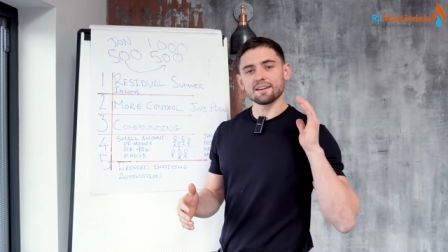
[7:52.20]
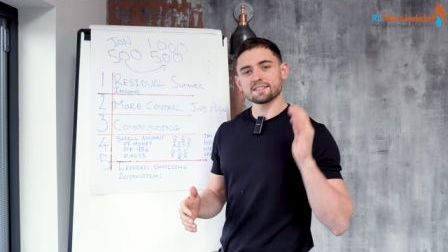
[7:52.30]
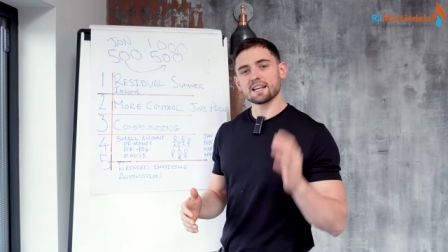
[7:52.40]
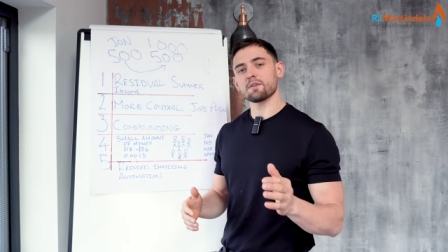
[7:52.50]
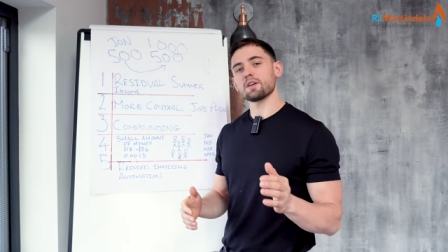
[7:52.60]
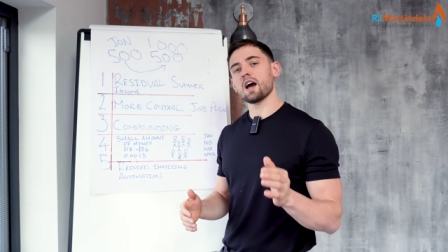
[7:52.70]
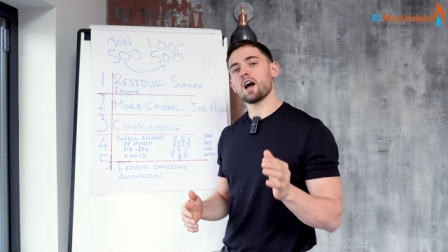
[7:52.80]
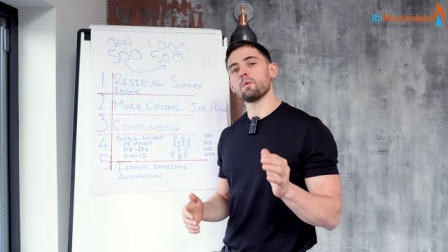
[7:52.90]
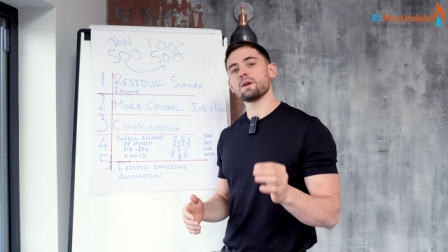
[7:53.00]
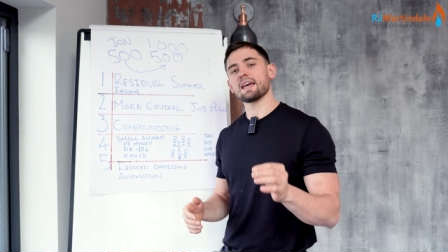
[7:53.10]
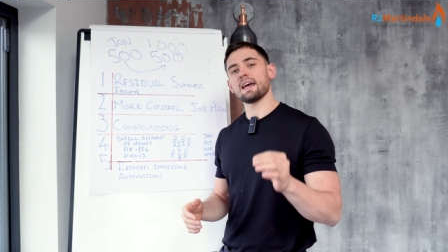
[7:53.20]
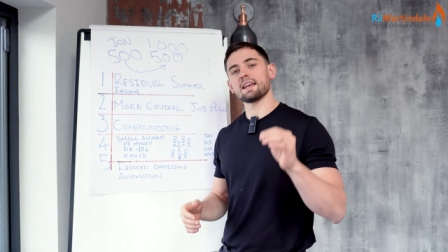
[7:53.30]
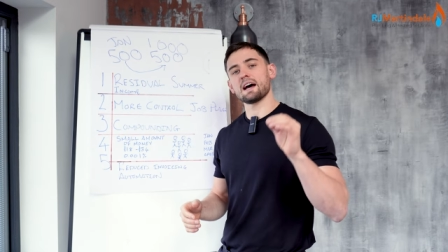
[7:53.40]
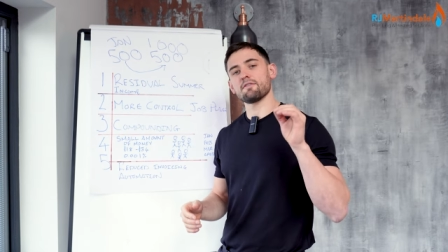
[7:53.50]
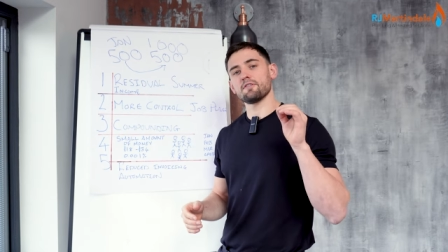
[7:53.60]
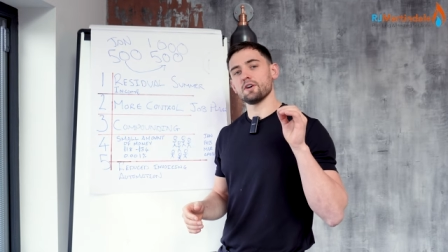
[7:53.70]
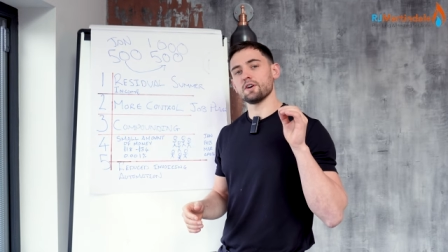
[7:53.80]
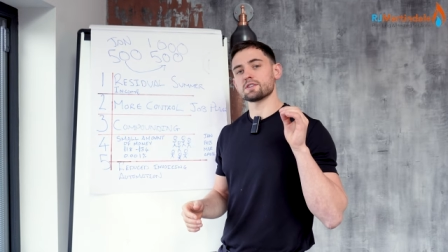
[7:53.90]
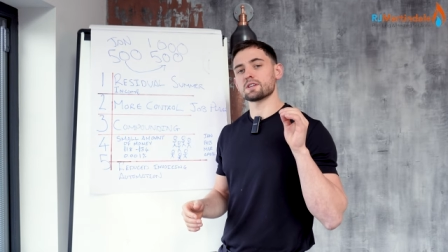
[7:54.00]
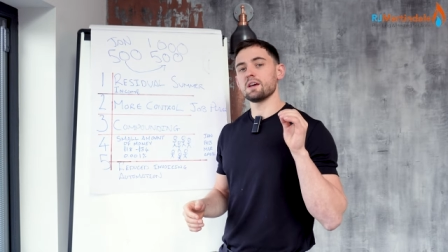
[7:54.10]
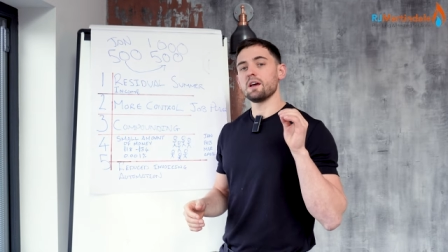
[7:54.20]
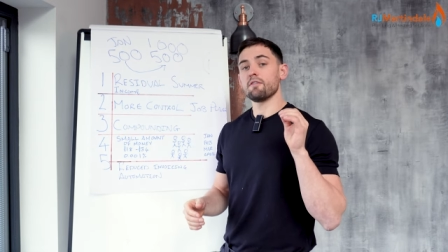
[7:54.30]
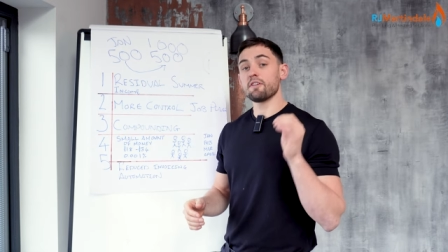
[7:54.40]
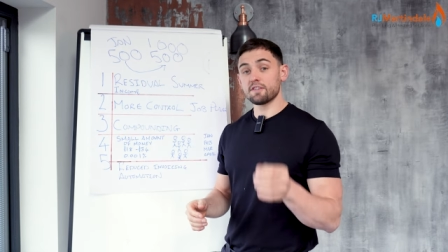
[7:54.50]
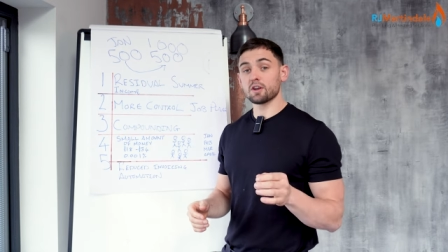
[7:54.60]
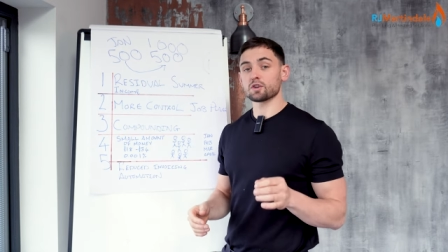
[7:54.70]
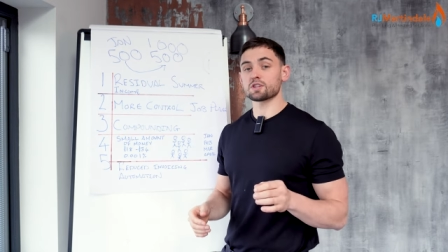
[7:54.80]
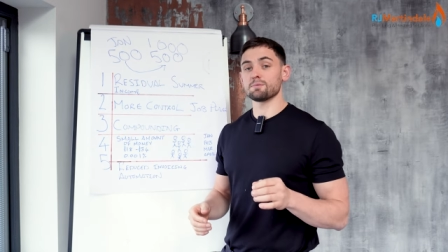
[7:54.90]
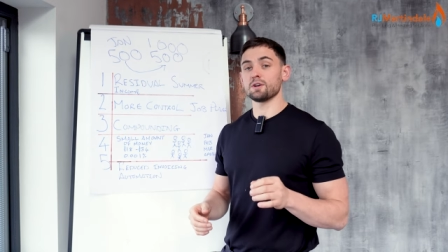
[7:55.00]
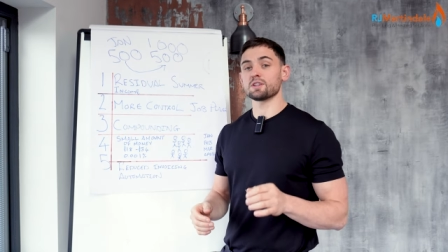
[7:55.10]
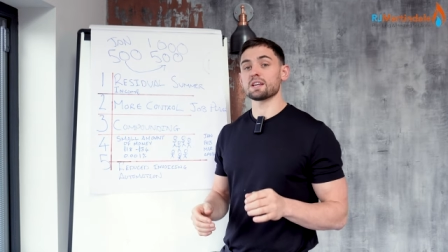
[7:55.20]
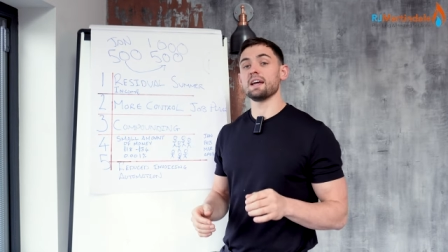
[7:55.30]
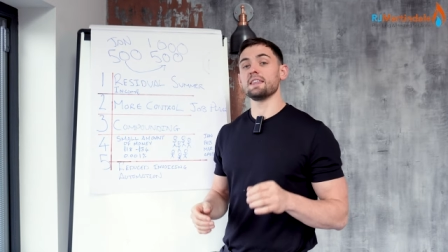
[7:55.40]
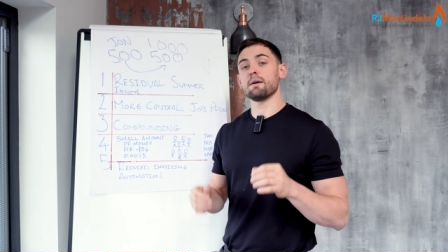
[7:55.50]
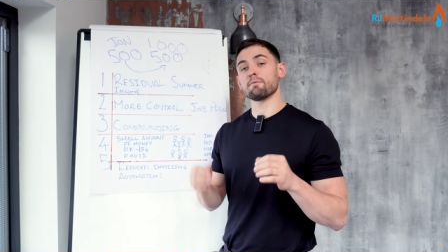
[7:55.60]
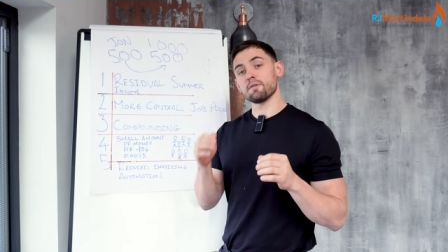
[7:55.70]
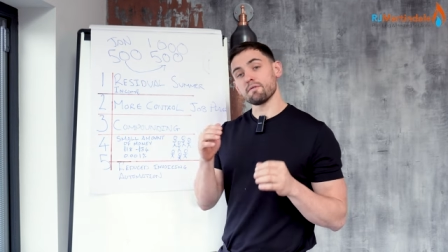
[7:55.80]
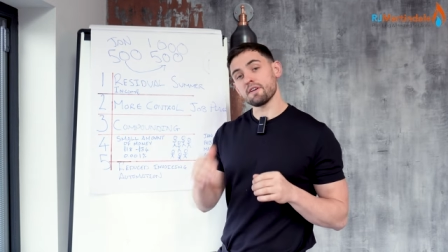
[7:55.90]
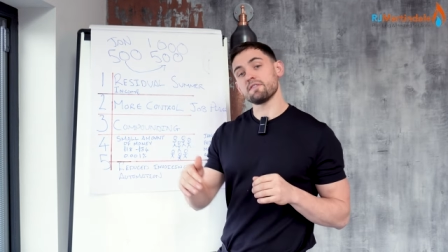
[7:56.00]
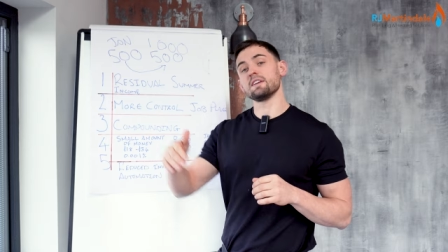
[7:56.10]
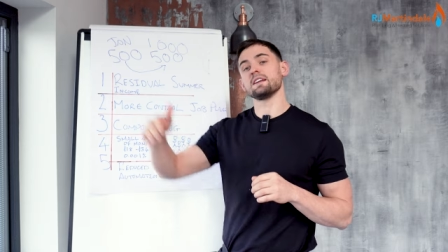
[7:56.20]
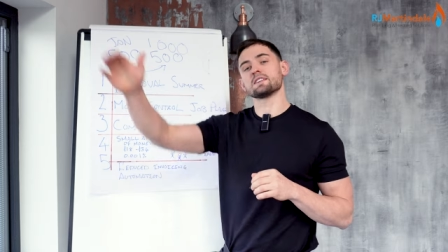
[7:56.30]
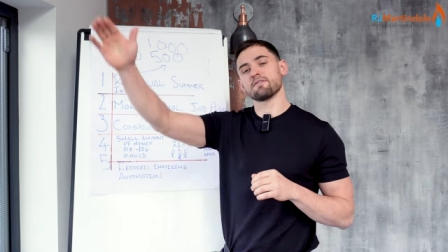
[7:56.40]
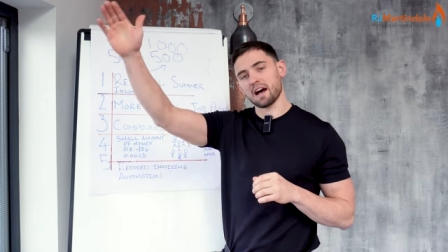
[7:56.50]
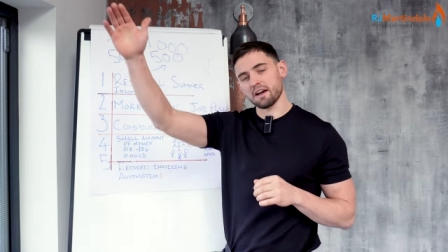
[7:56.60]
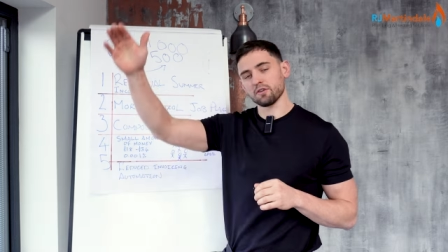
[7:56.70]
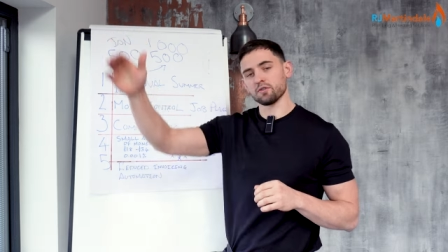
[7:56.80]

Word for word: and I'll tell you how we gained our first fifty customers and then from fifty to five